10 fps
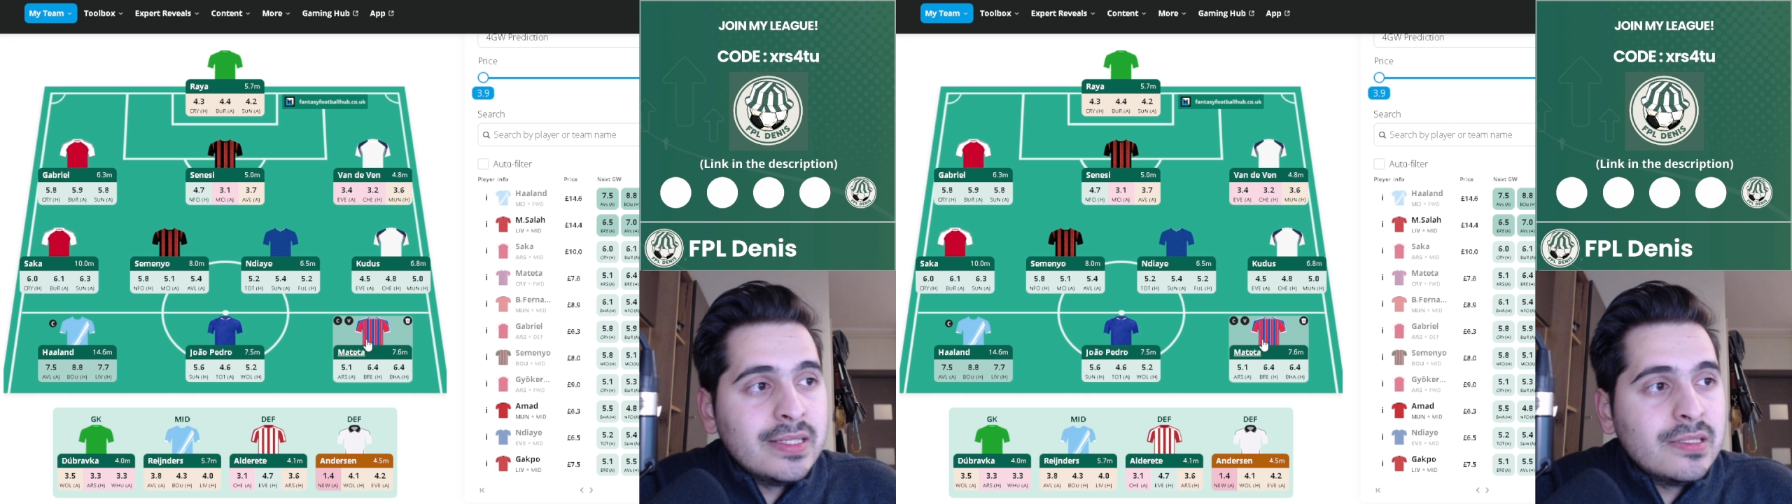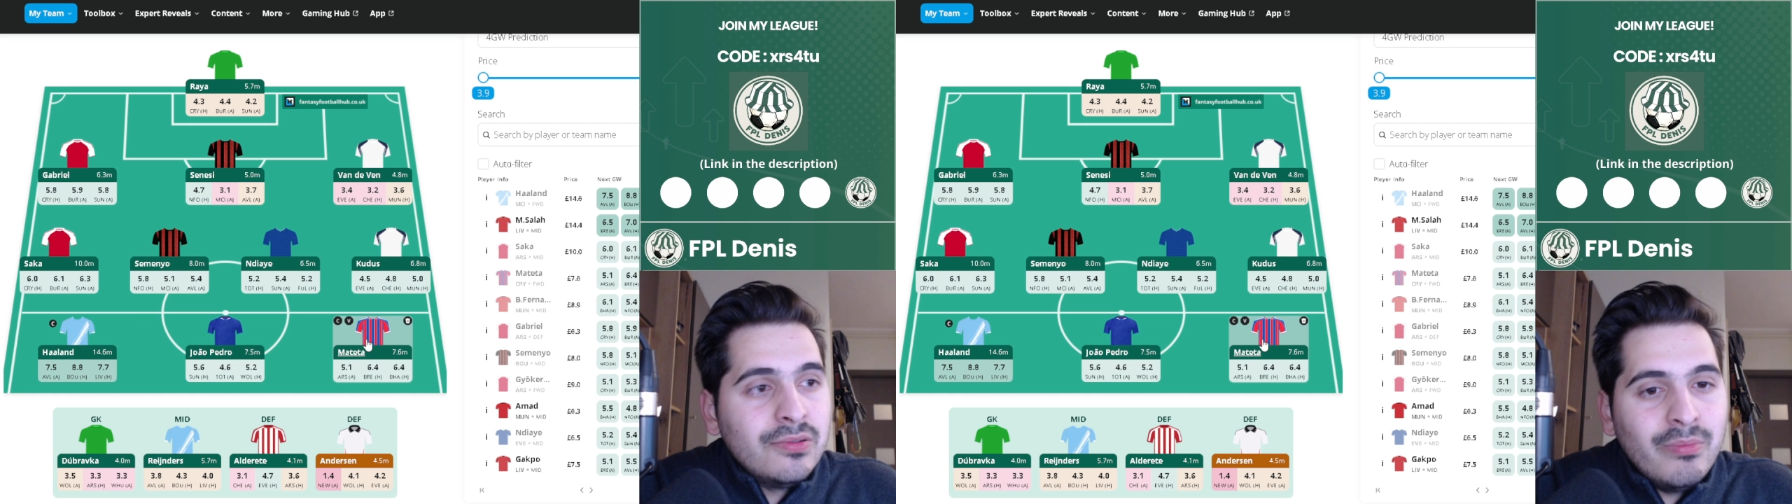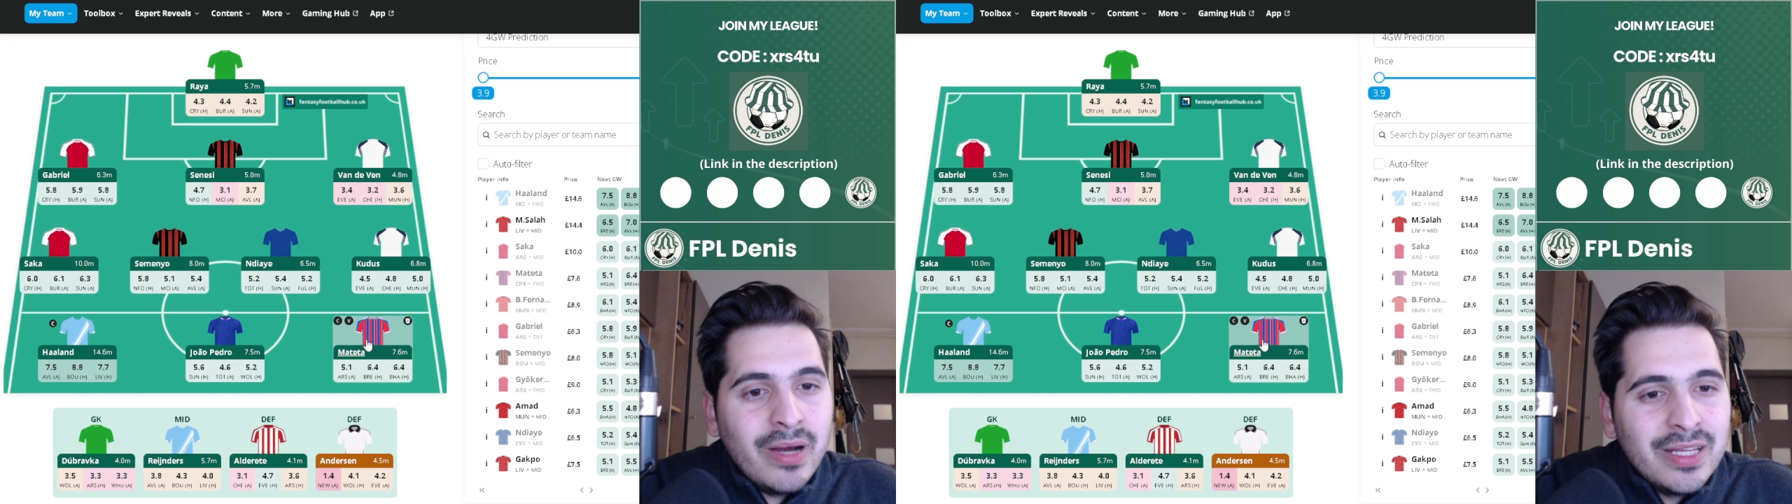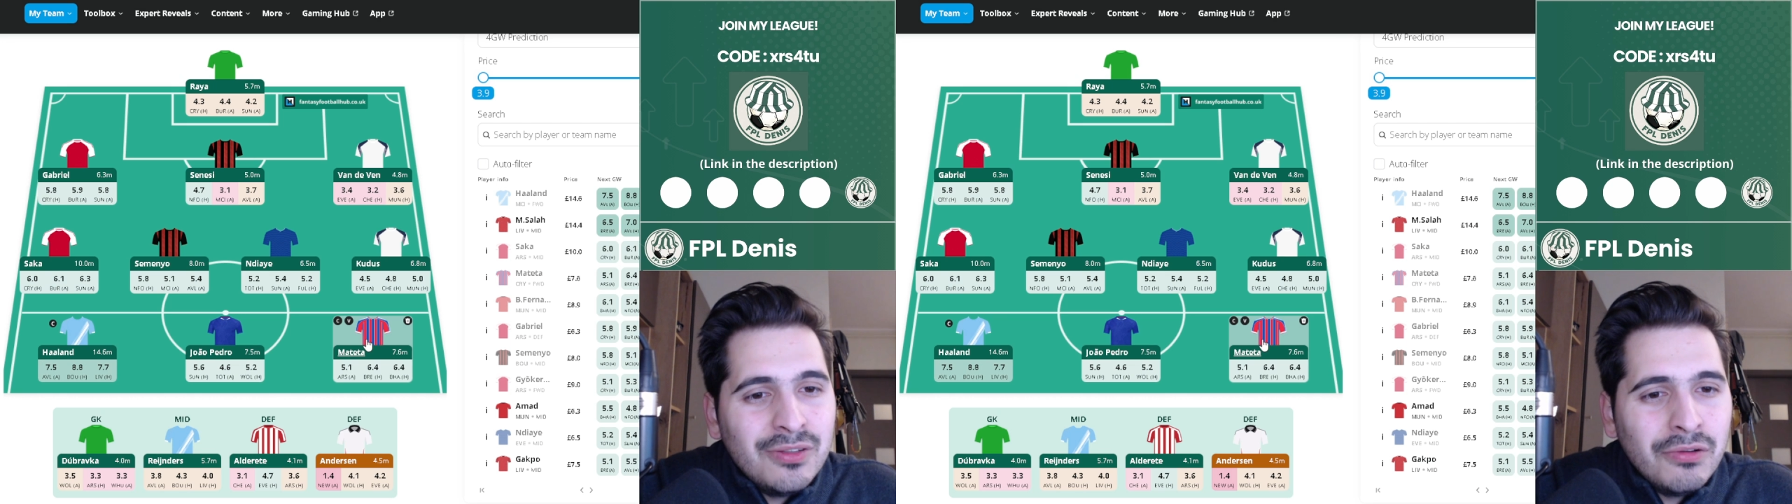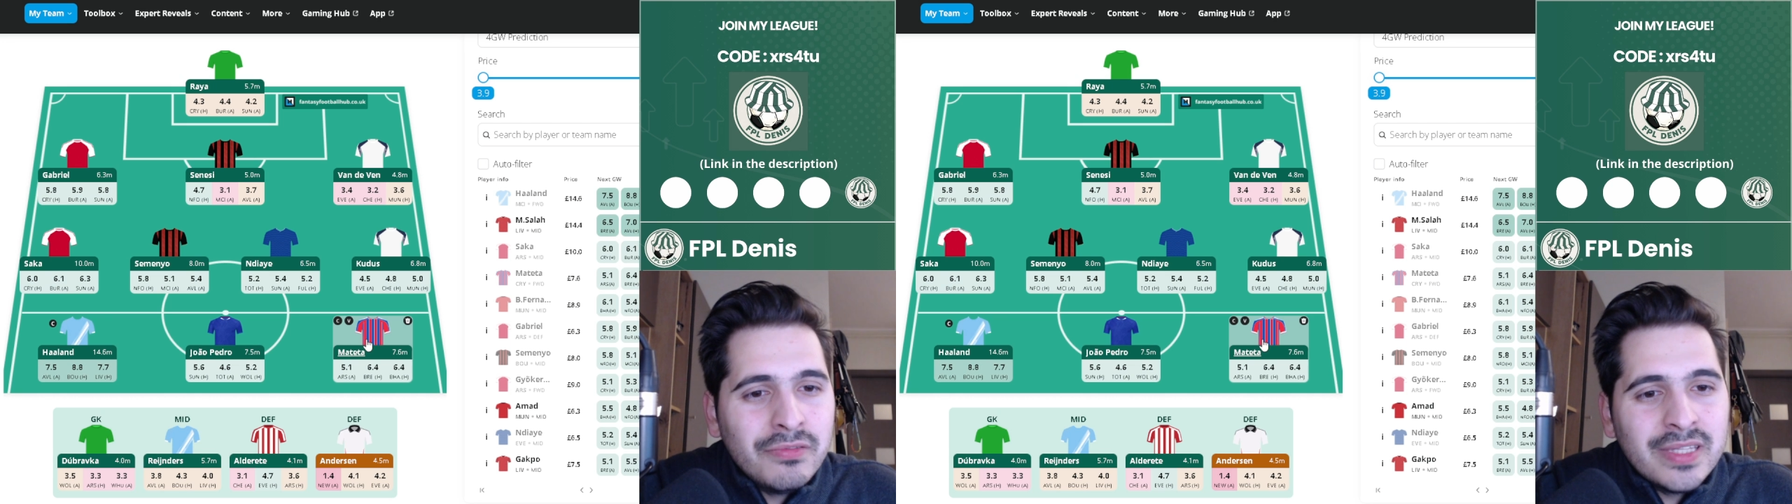so I
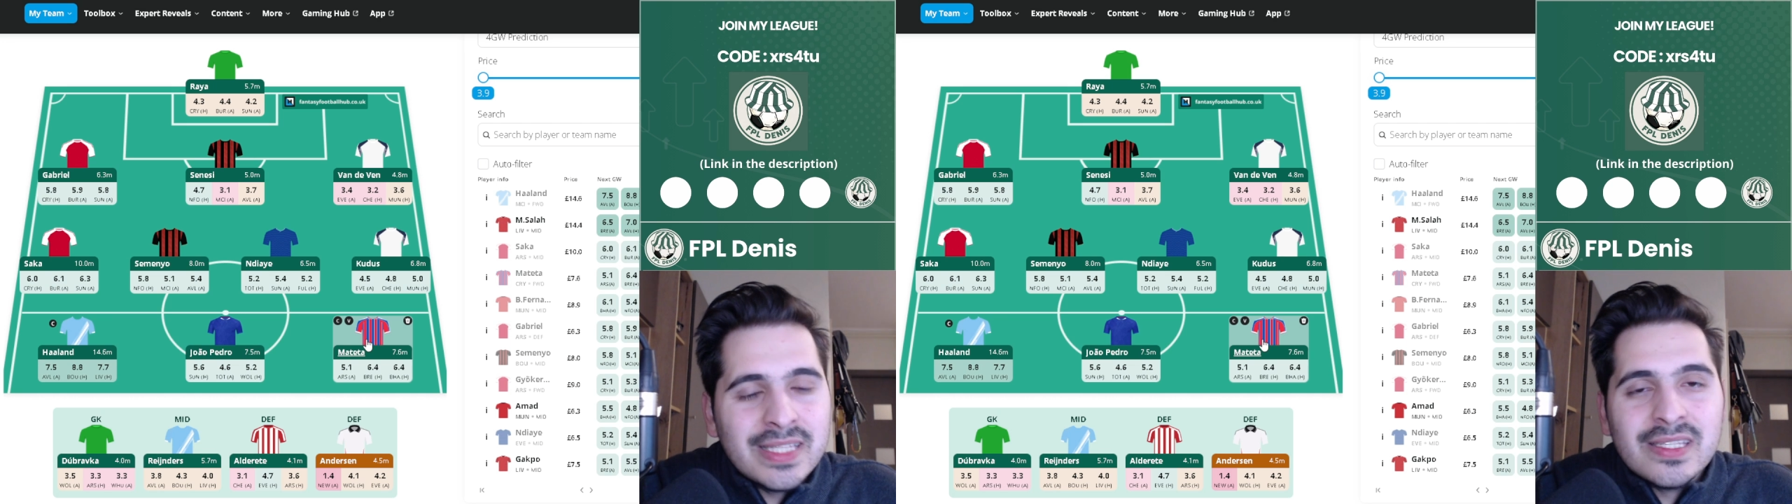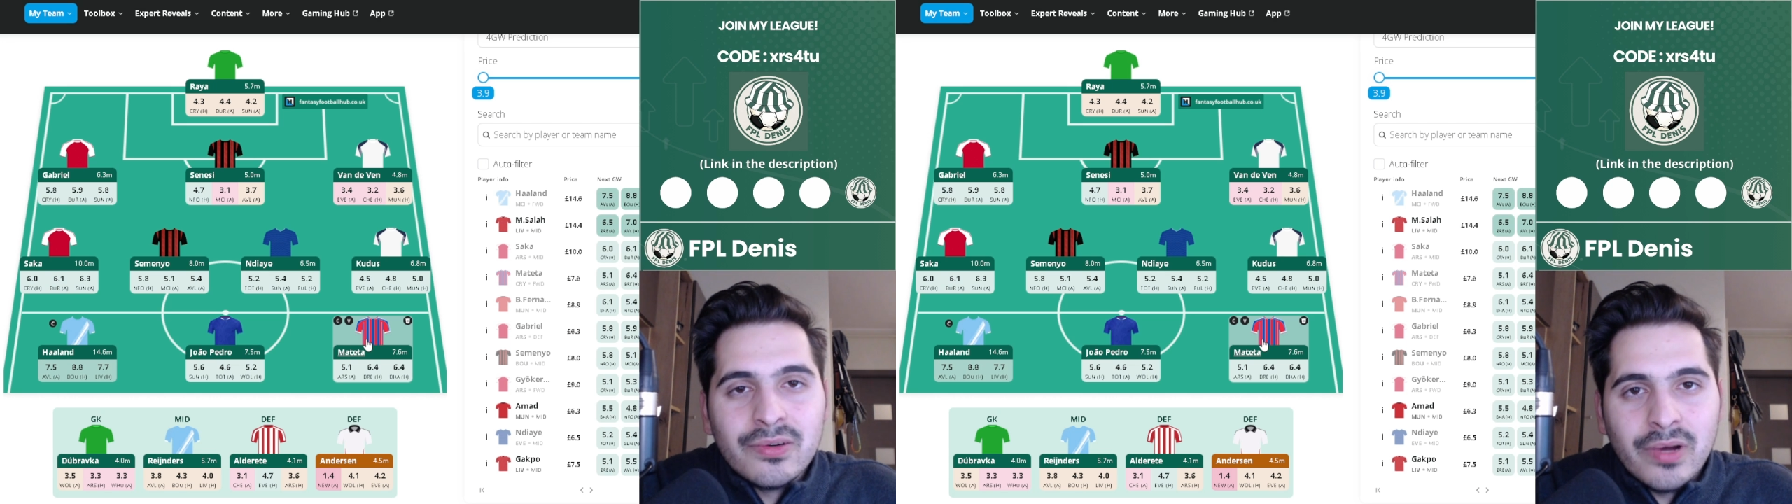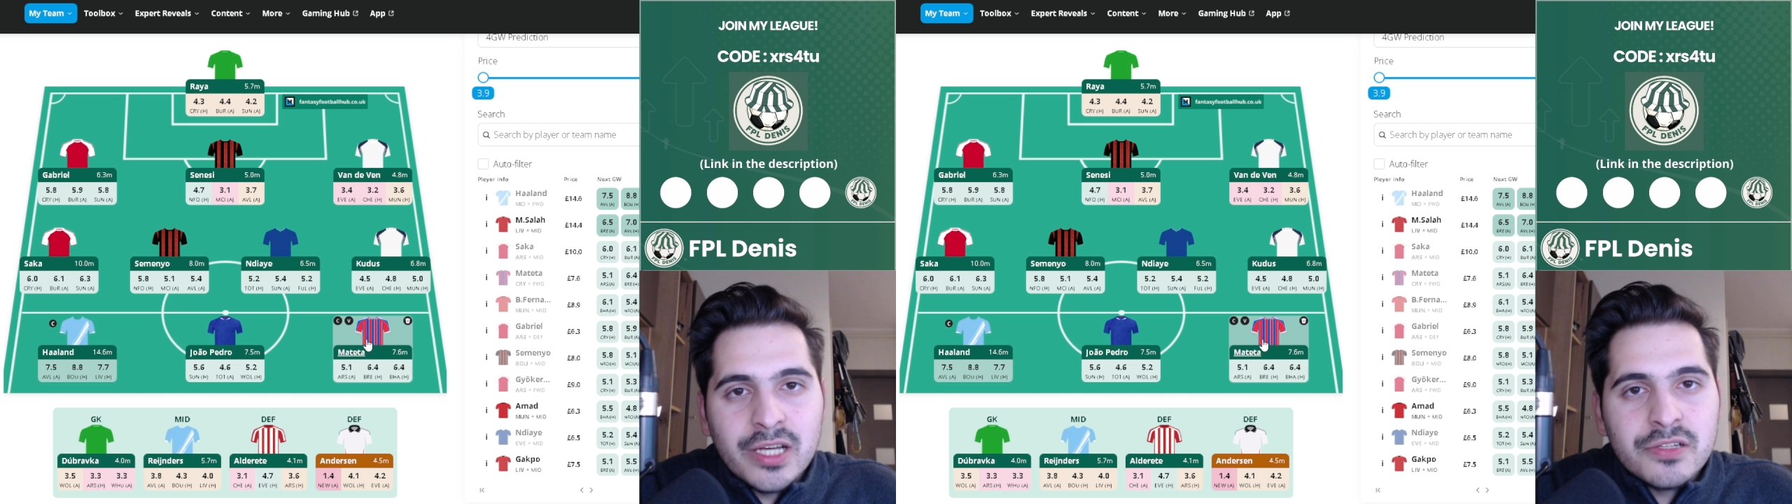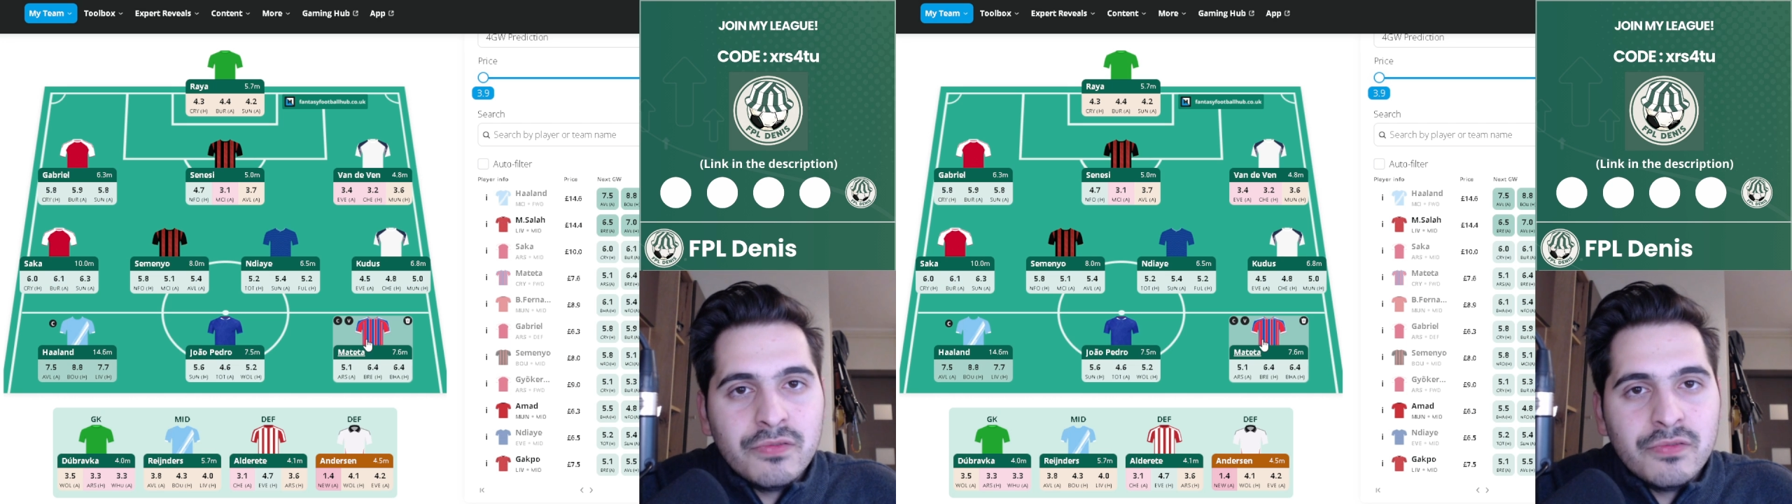don't think that's a rush